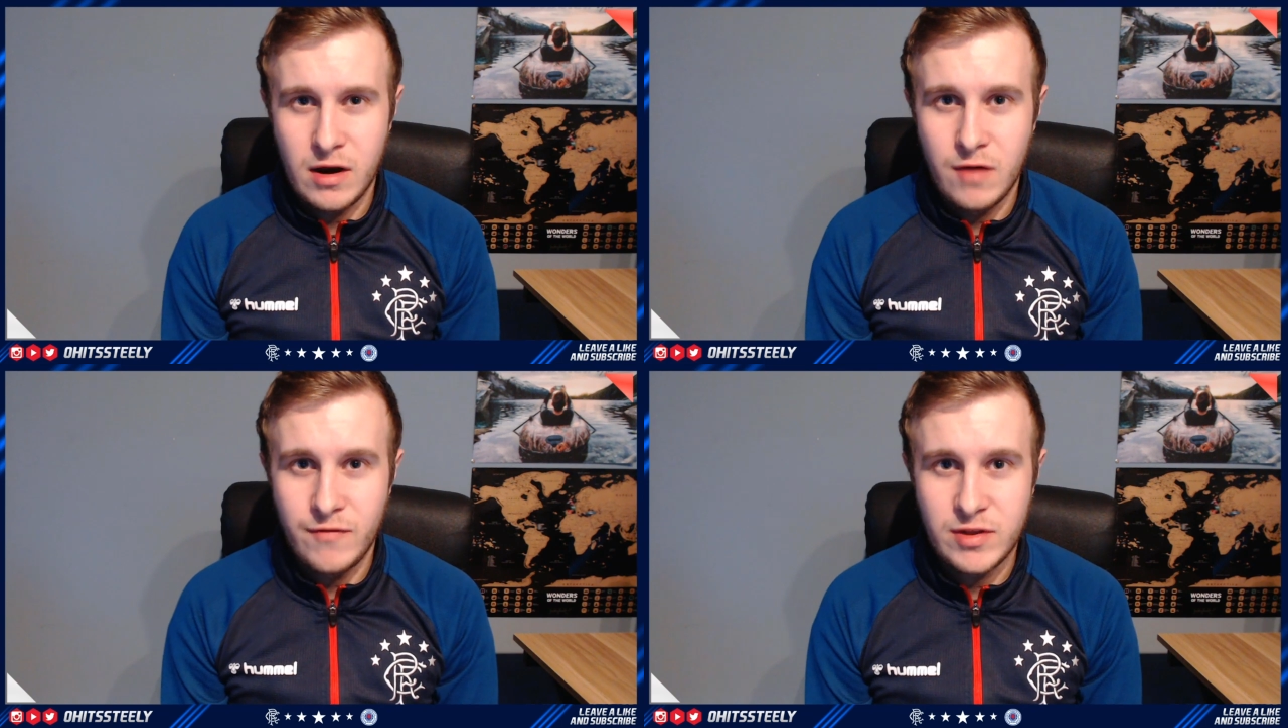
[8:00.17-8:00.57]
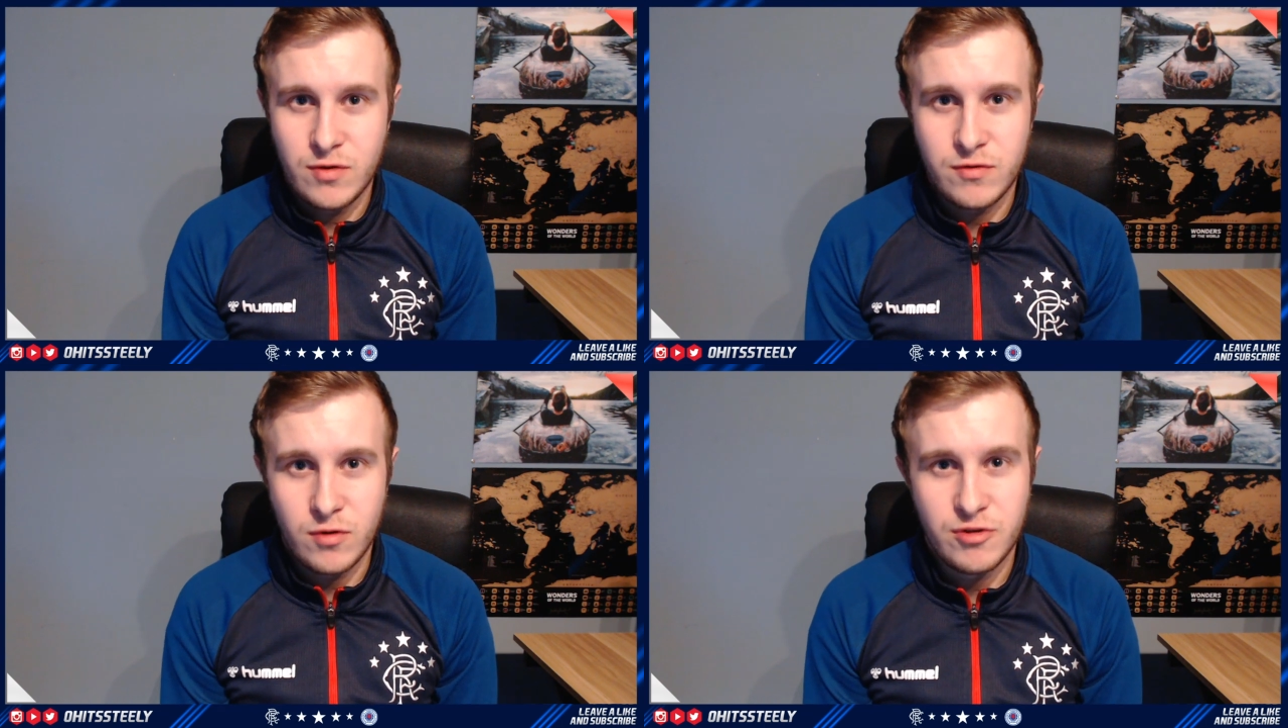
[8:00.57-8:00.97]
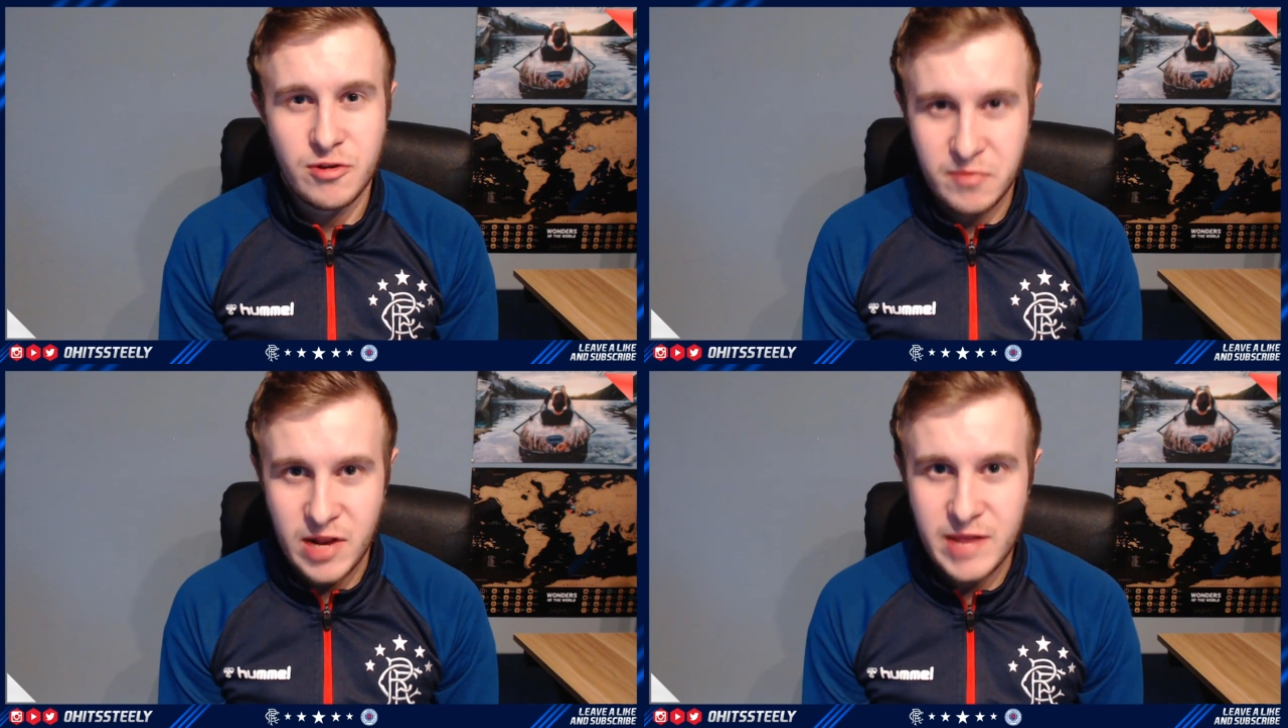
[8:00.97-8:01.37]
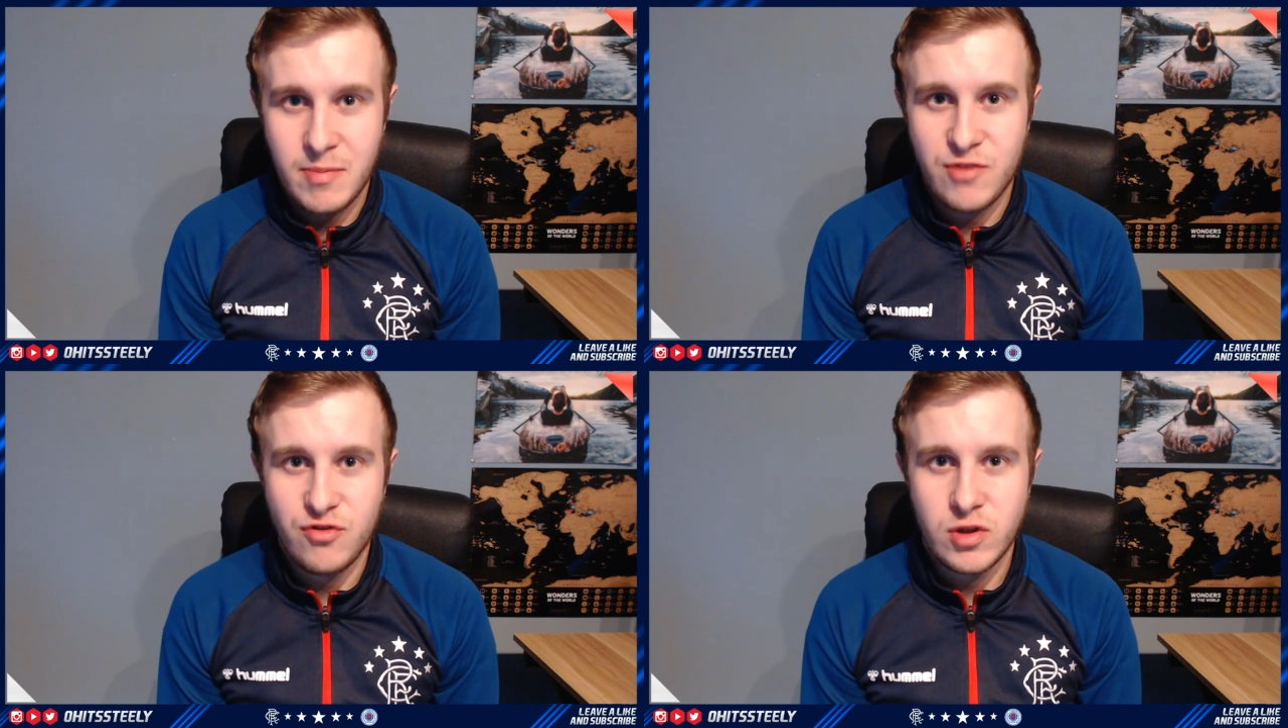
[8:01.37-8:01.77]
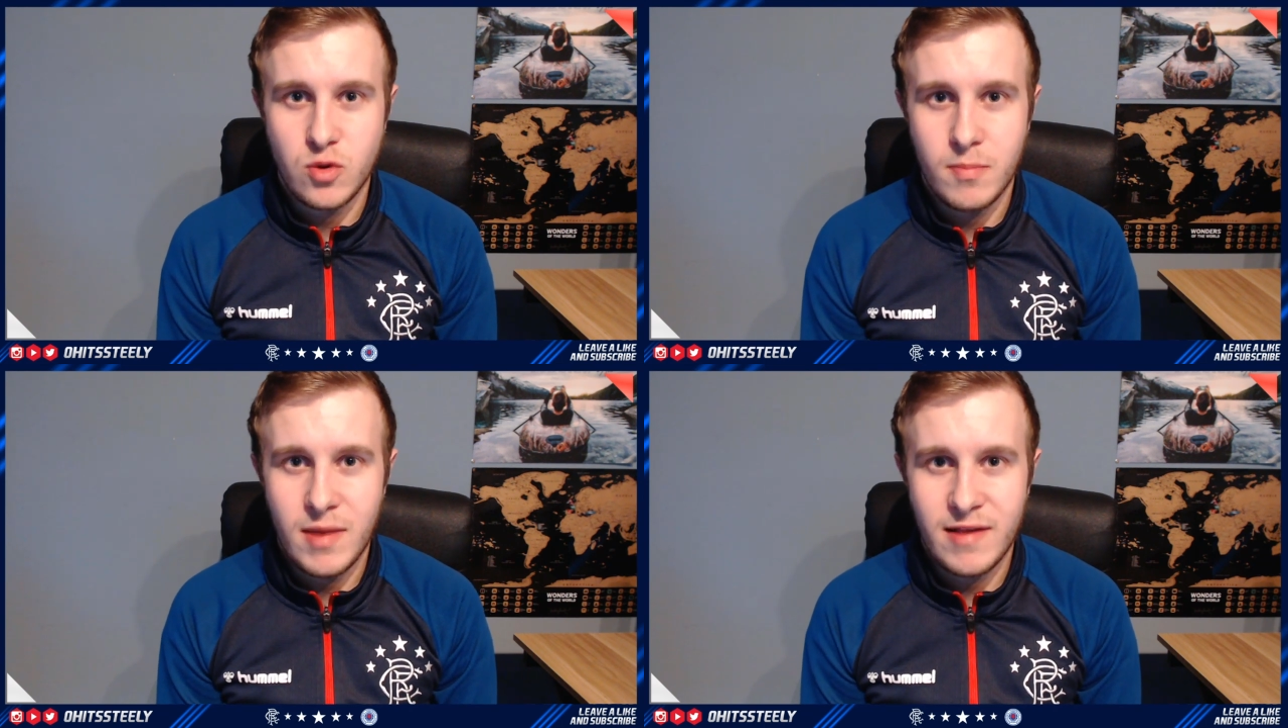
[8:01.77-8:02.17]
for that in our video, so subscribe to make sure
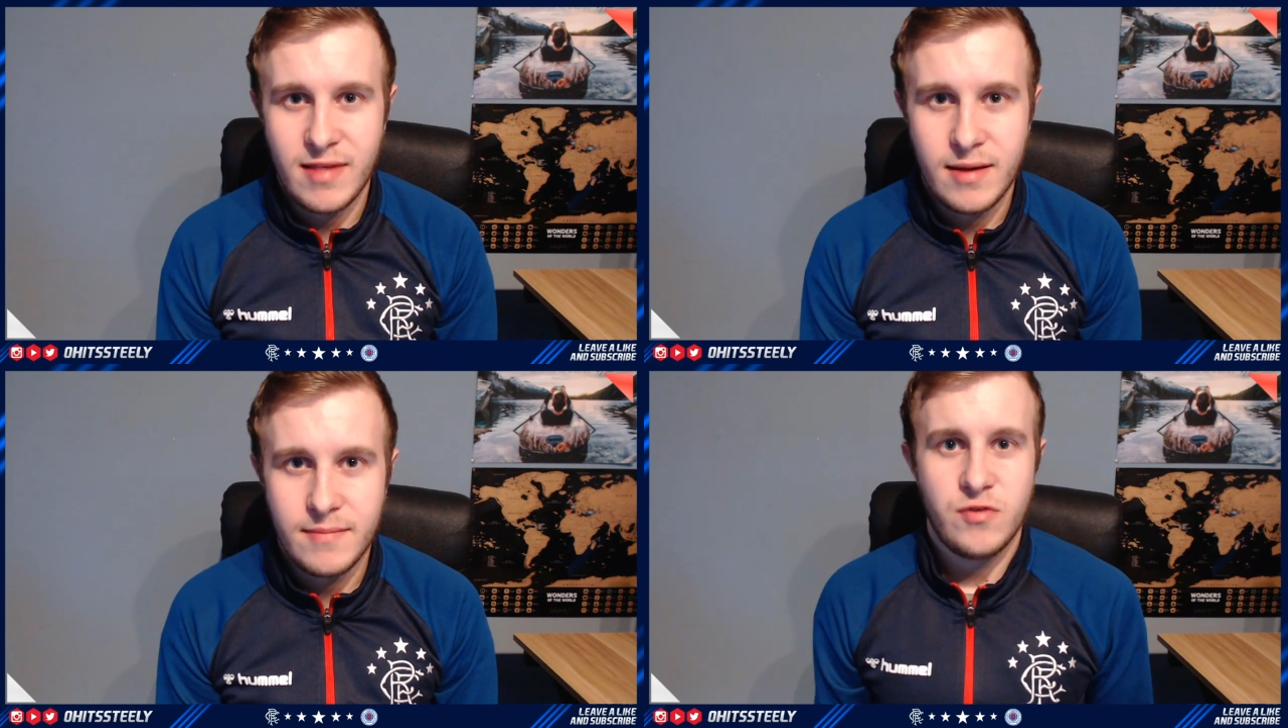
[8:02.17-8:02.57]
you don't miss it.